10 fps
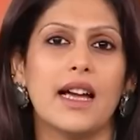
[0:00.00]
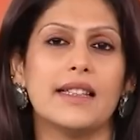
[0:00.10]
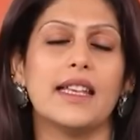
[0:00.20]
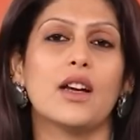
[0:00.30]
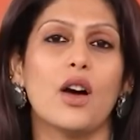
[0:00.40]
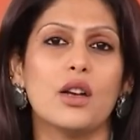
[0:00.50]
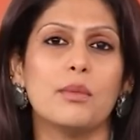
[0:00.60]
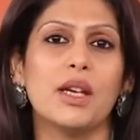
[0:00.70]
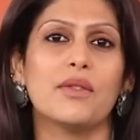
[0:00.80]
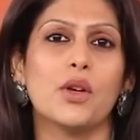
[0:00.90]
and the
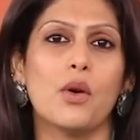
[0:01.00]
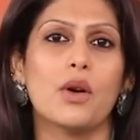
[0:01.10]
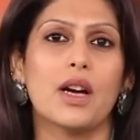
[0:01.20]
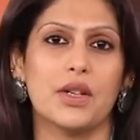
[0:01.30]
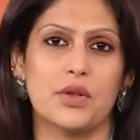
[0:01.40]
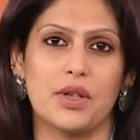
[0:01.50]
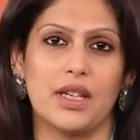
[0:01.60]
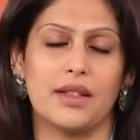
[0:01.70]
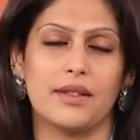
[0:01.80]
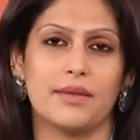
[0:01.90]
economy of your country.